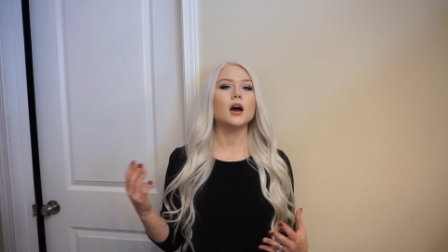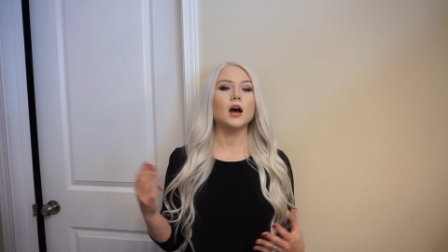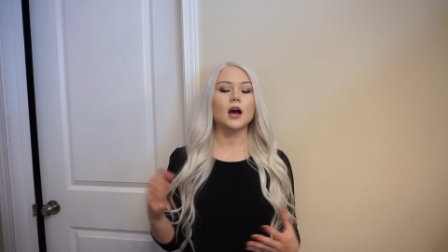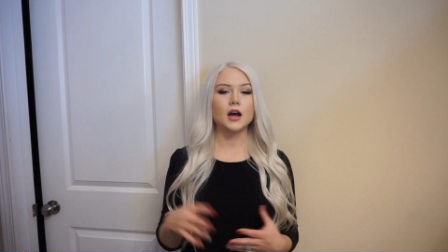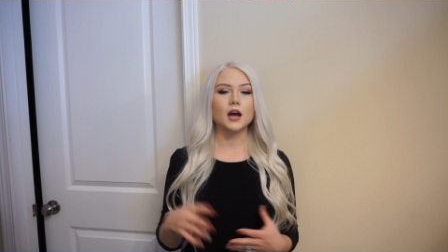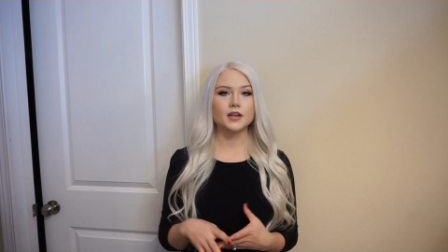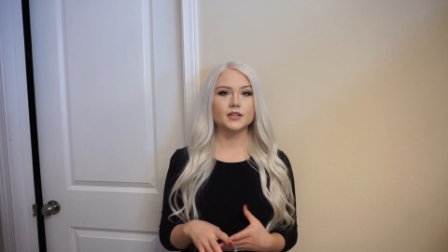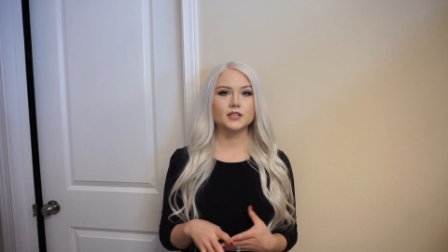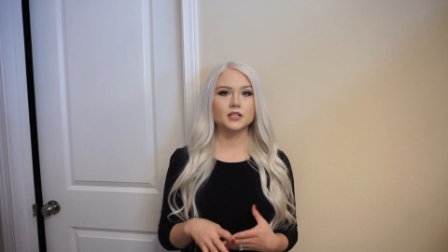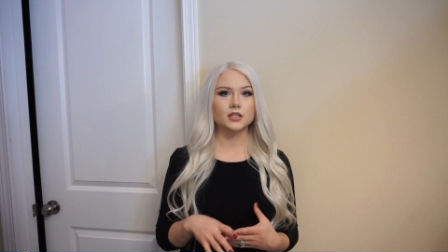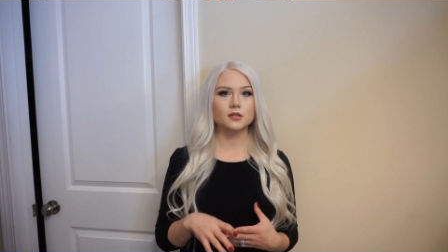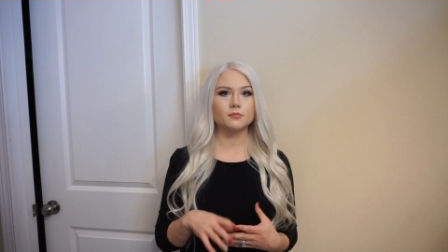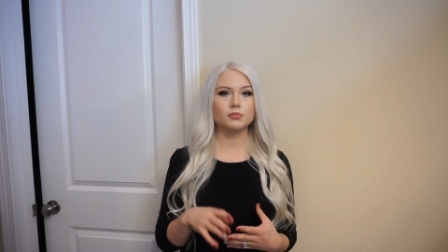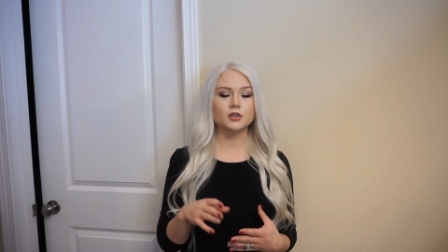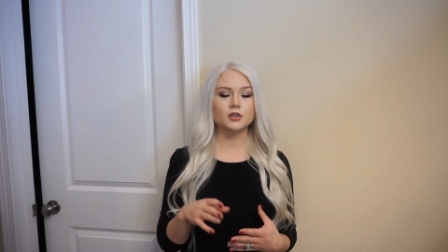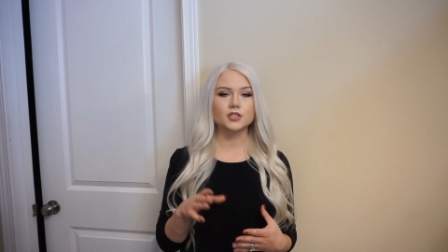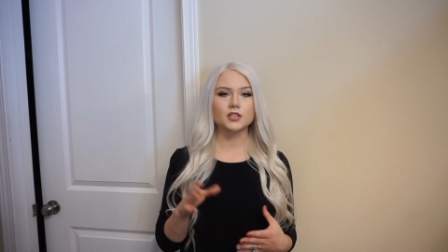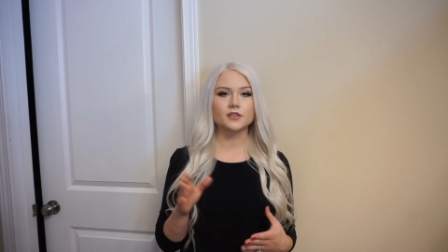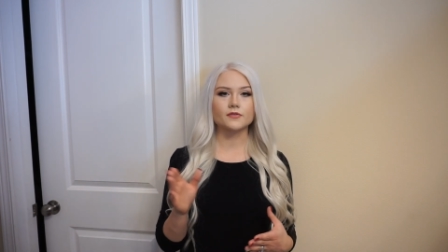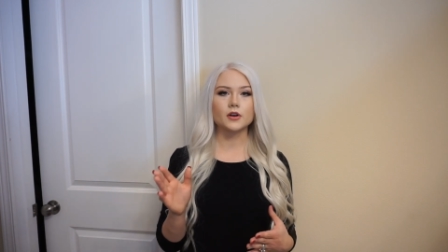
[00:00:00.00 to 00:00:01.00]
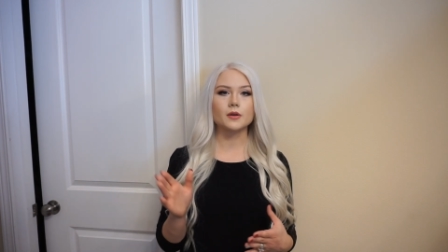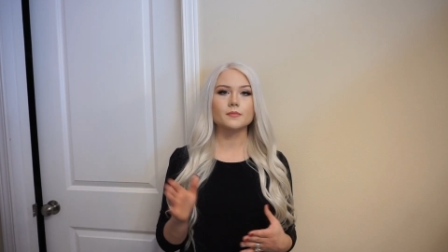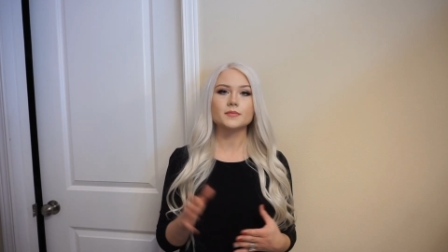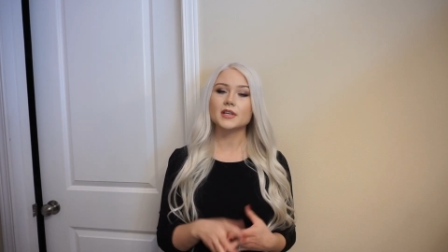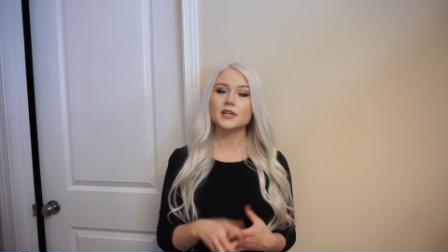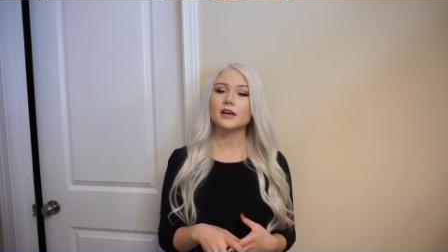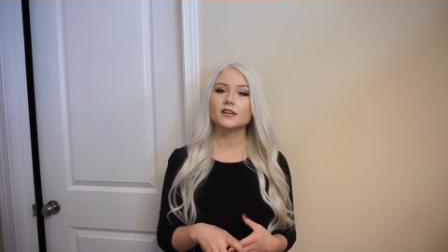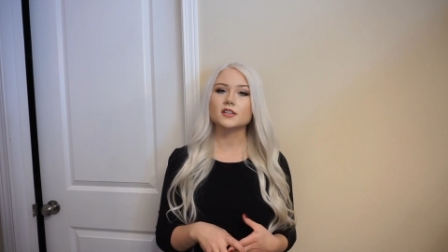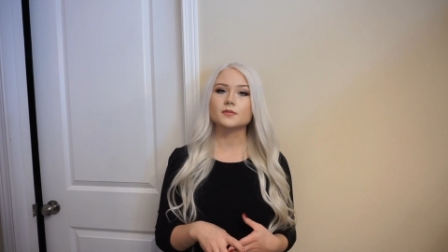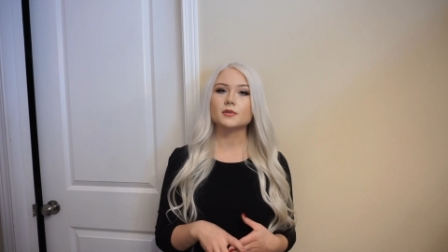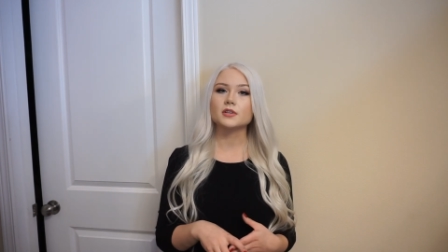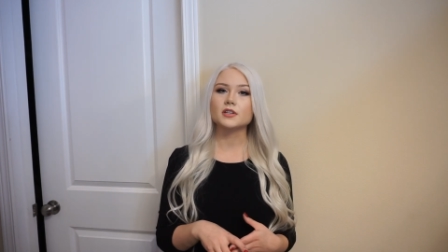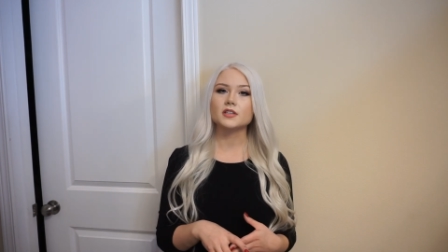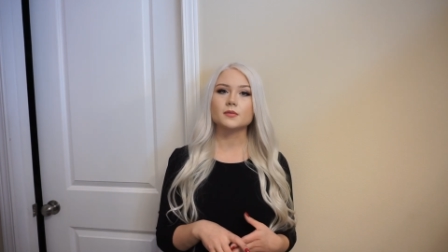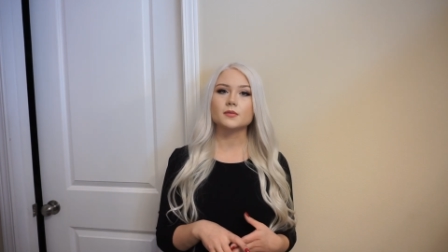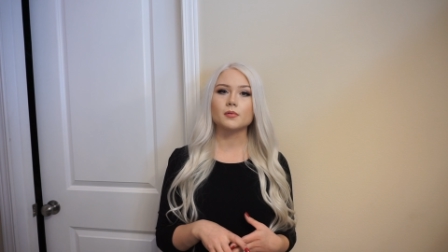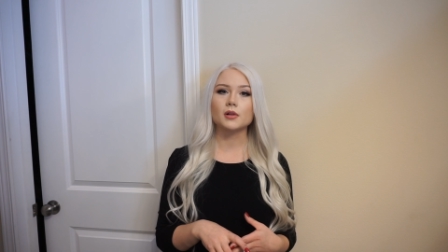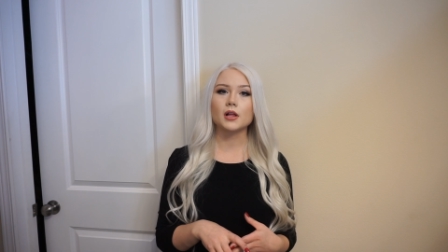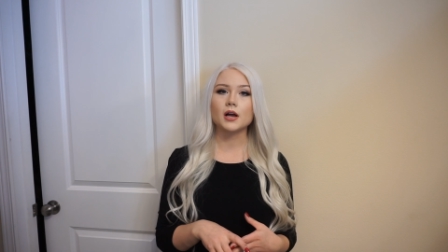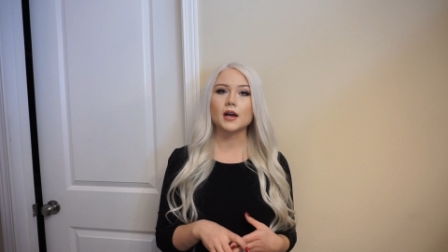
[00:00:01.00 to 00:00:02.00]
I did purchase from Sally's Beauty
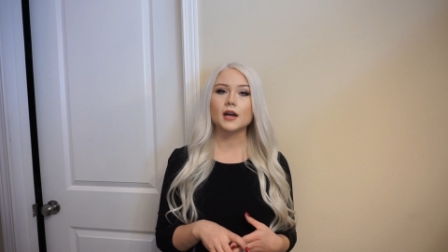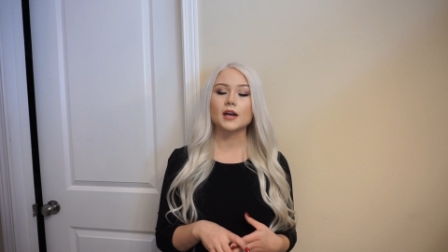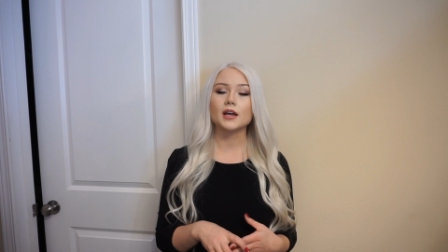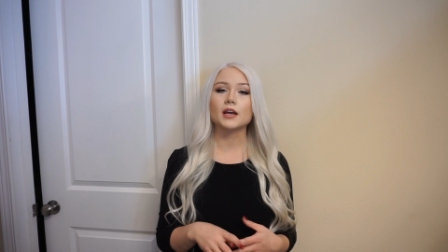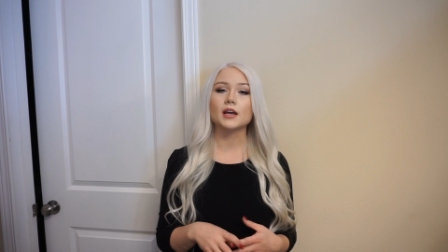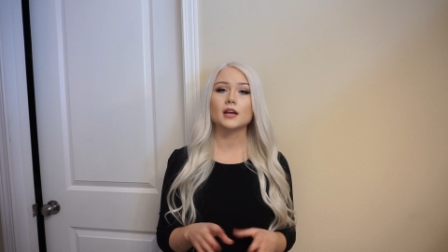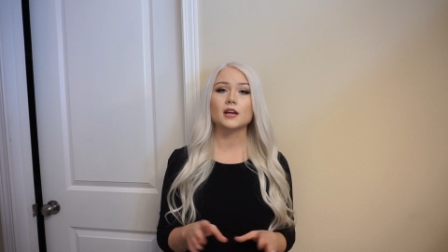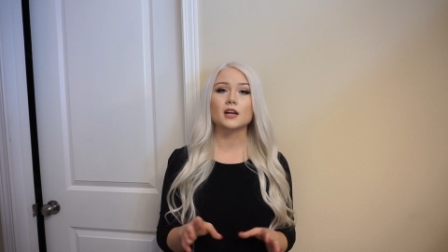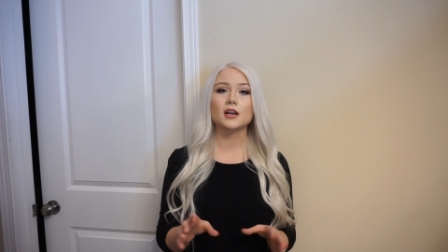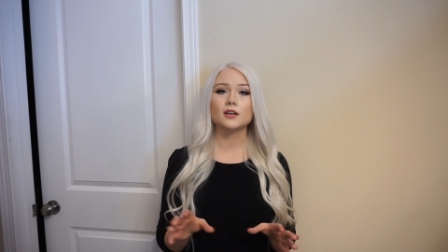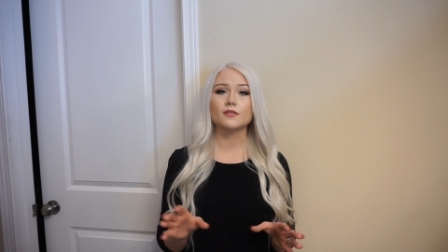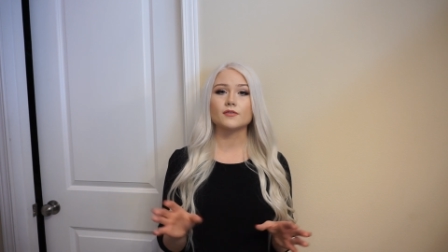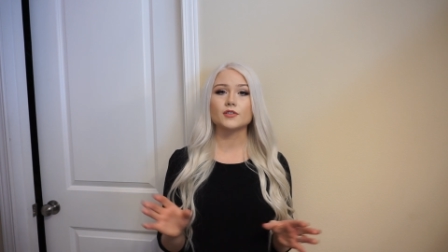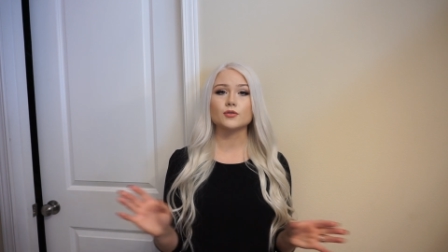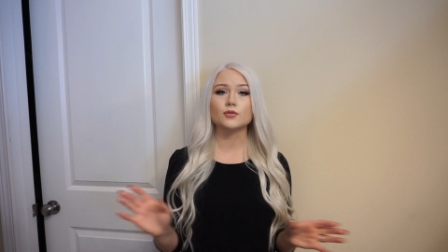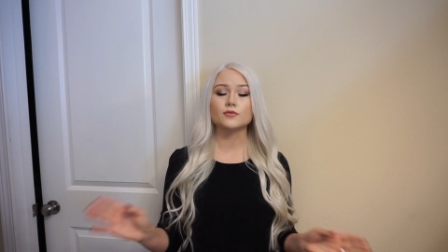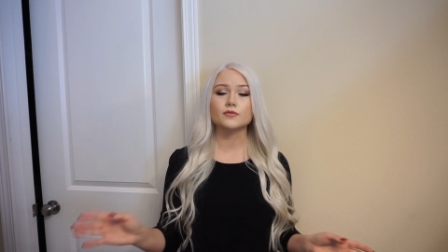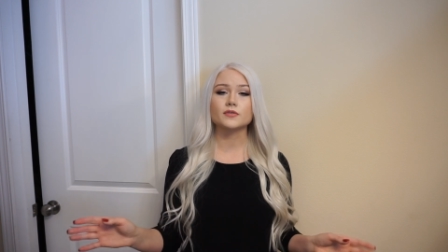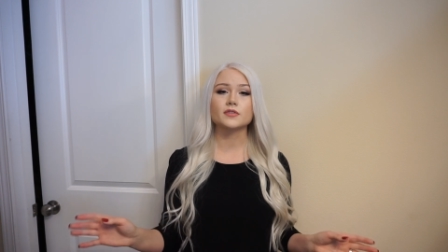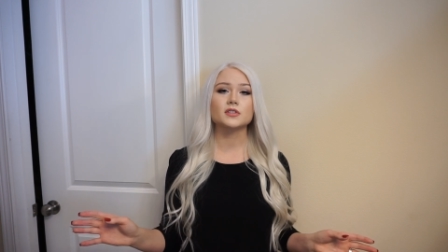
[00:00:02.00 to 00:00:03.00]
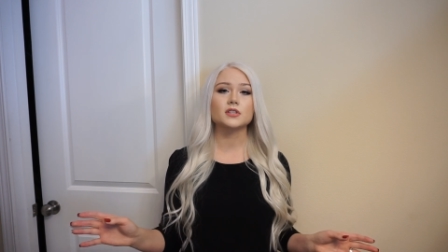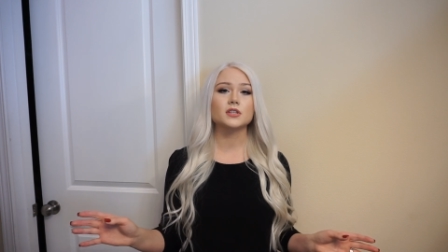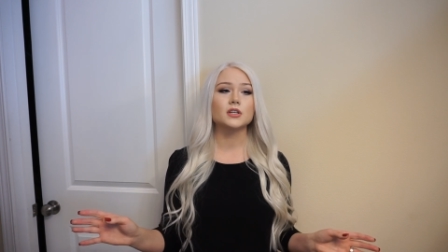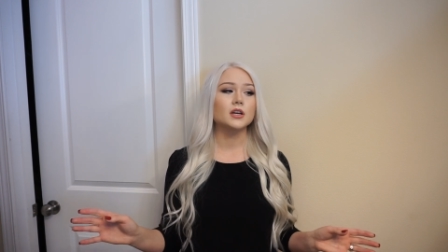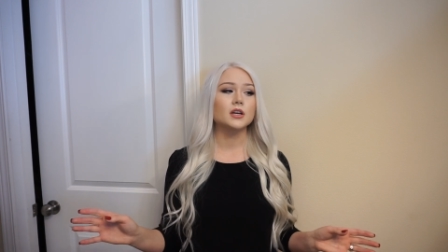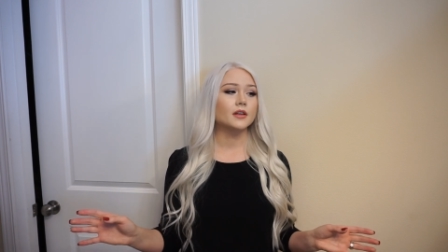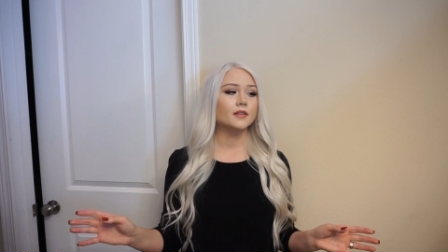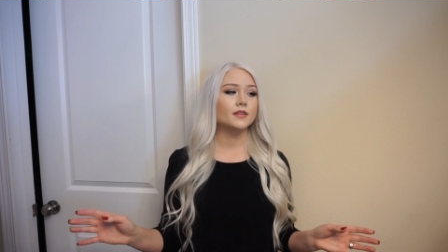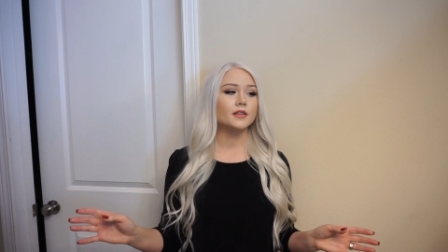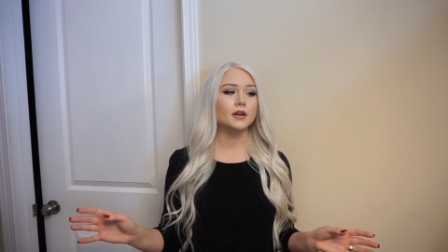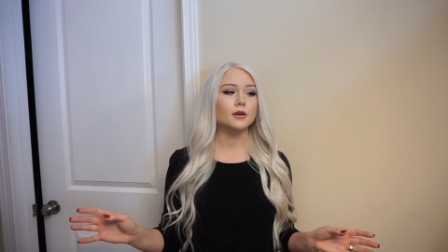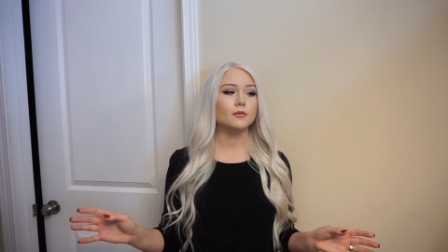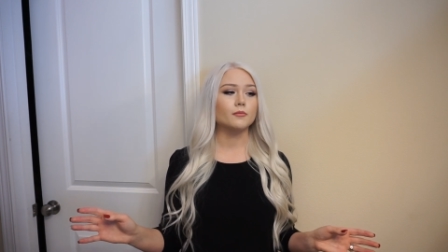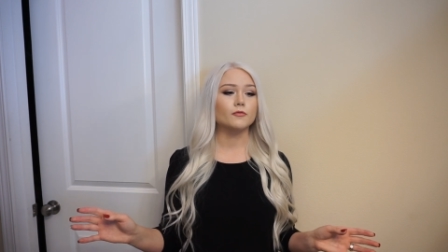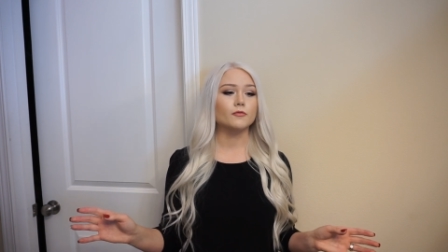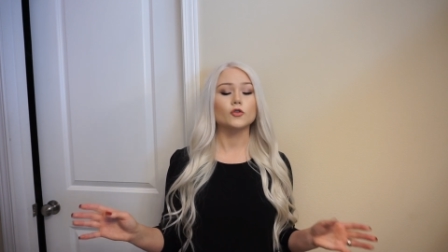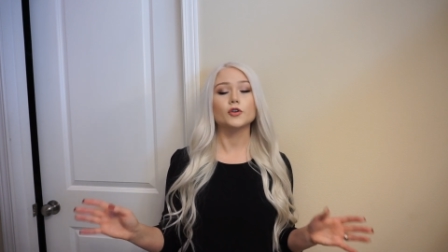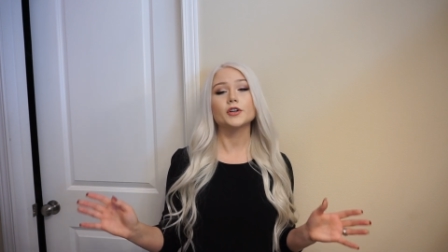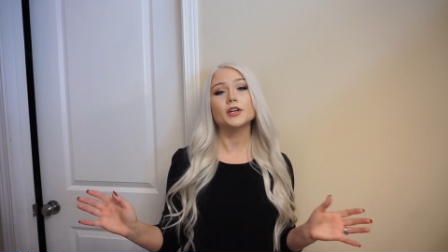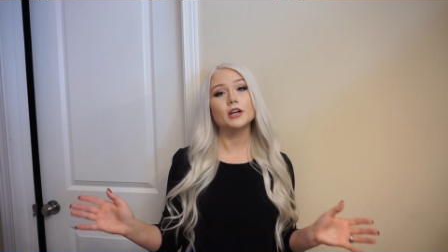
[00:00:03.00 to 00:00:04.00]
Supply, and I've used
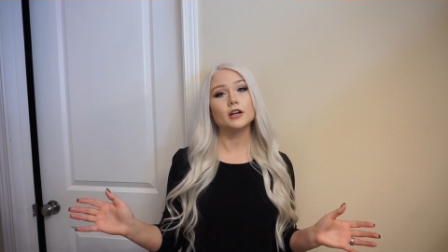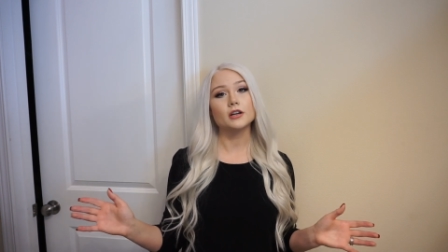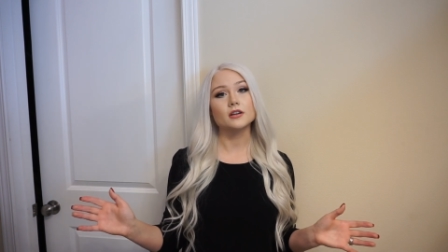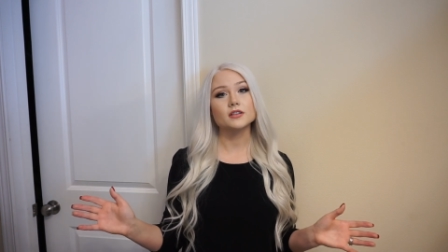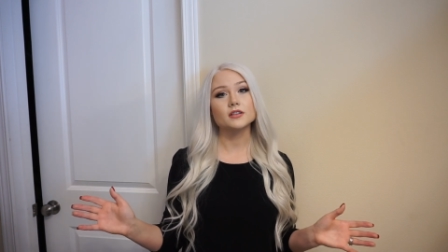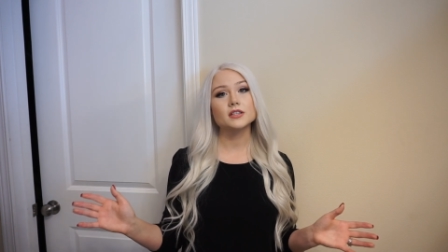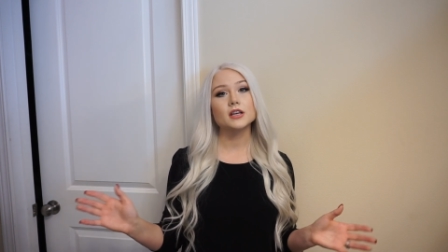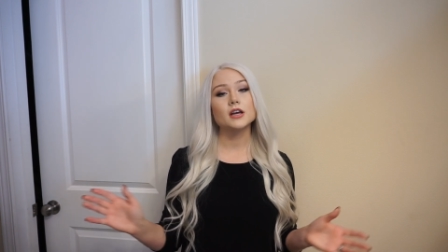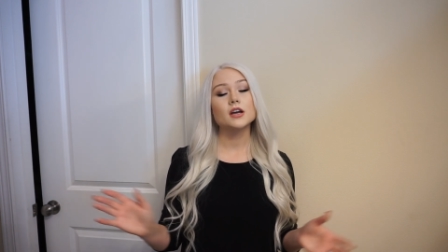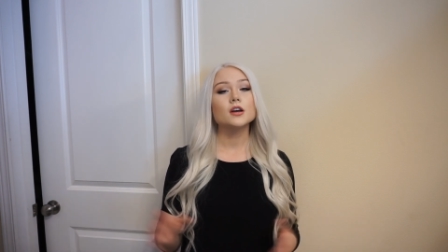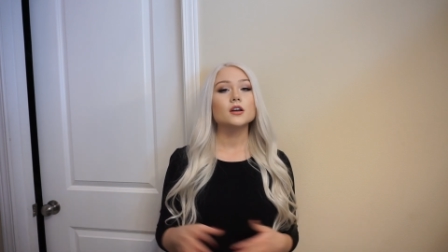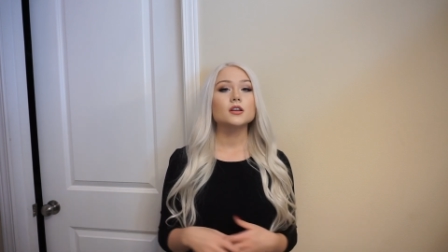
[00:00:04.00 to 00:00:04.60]
them for years.